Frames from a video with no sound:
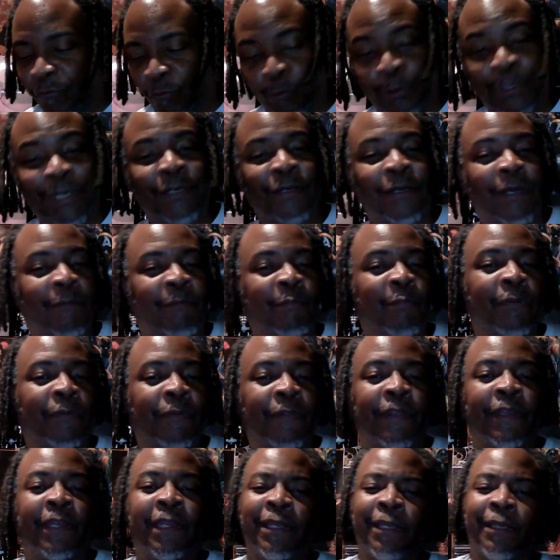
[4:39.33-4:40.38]
renumber
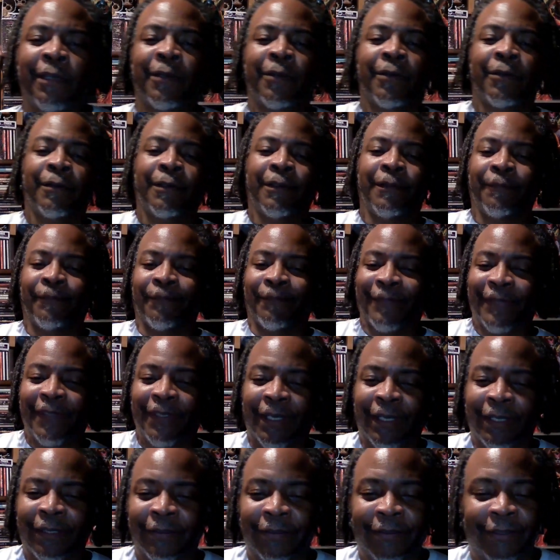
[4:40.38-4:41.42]
there, and
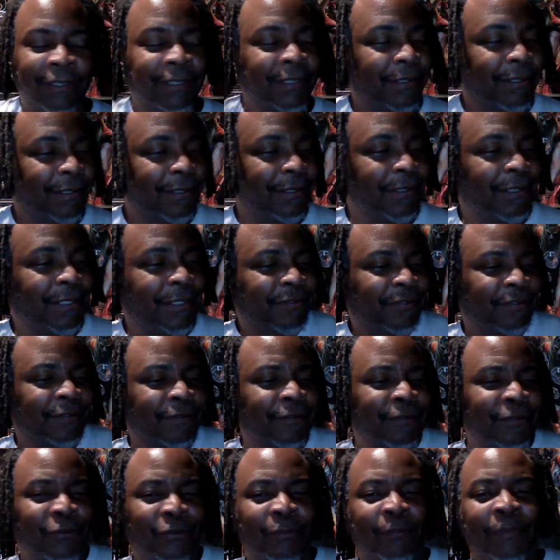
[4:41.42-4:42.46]
I don't know, it gets a
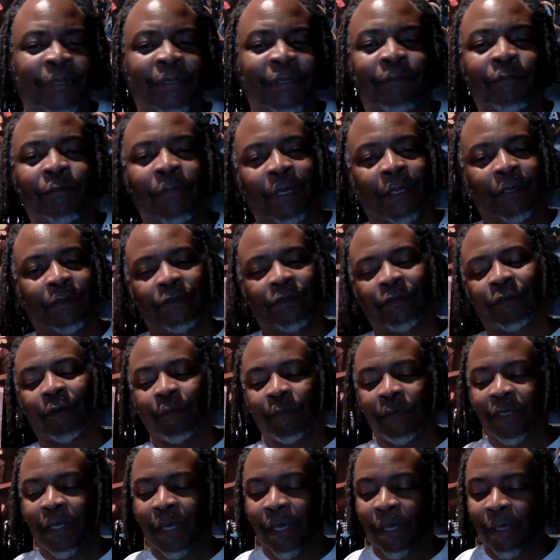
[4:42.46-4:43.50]
little bit much
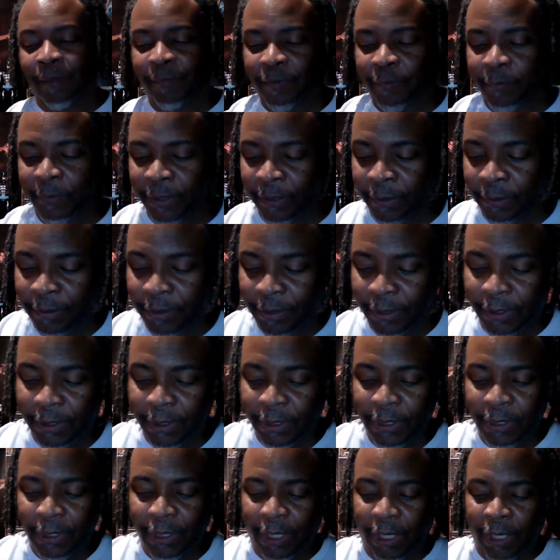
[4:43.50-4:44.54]
sometimes. But
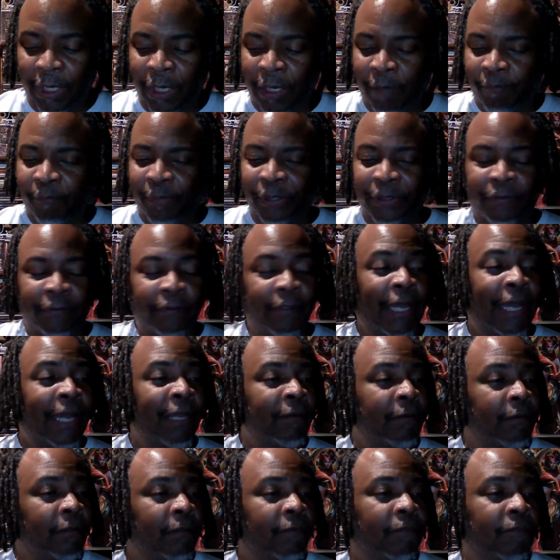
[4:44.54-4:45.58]
but
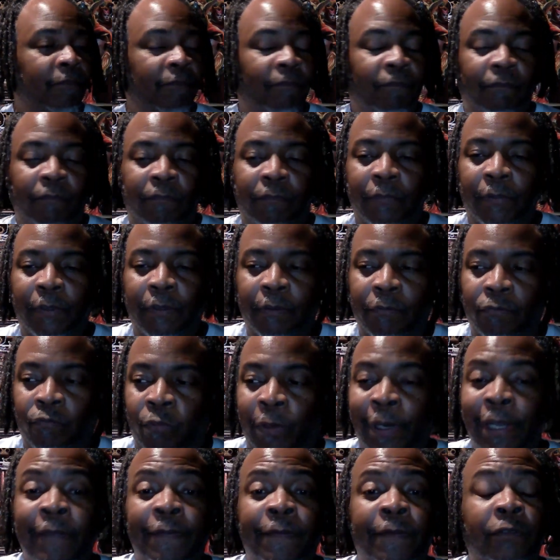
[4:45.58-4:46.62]
I
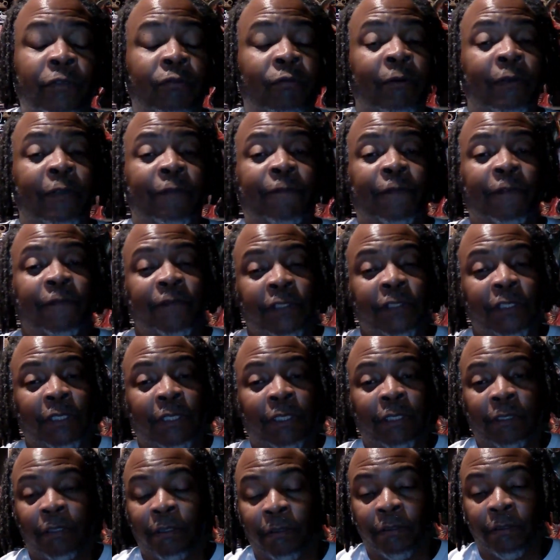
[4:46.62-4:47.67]
read the
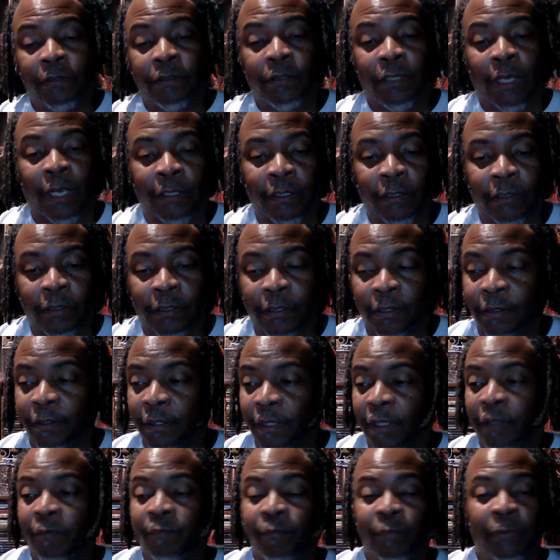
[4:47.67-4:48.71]
2015 Jonathan
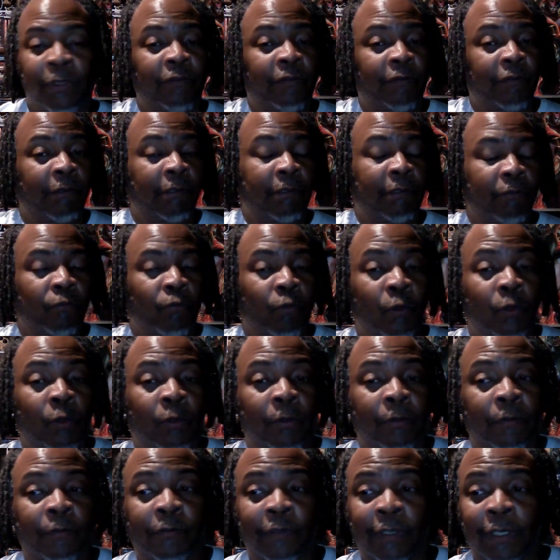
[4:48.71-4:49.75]
Hickman Secret
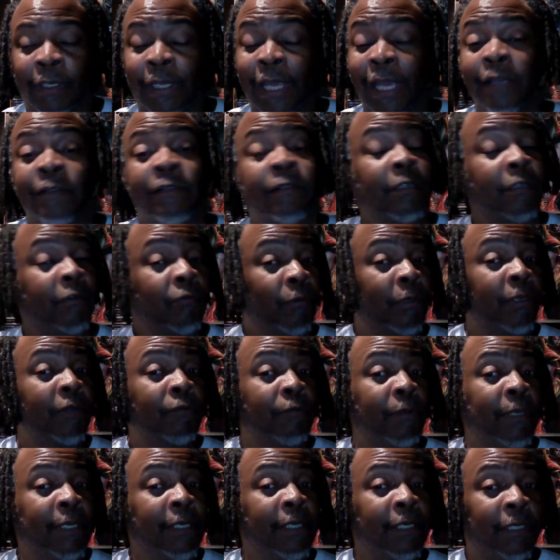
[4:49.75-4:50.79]
Wars, and actually
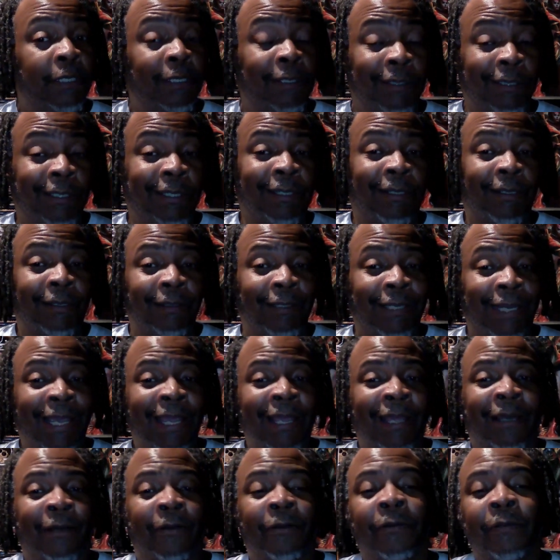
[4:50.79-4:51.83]
rereading it again
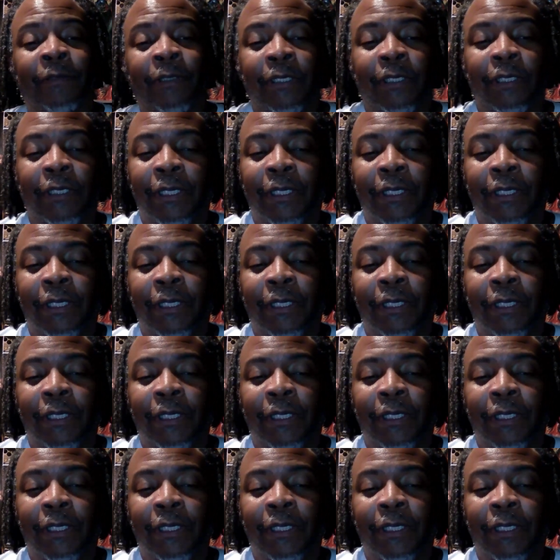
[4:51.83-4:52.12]
now,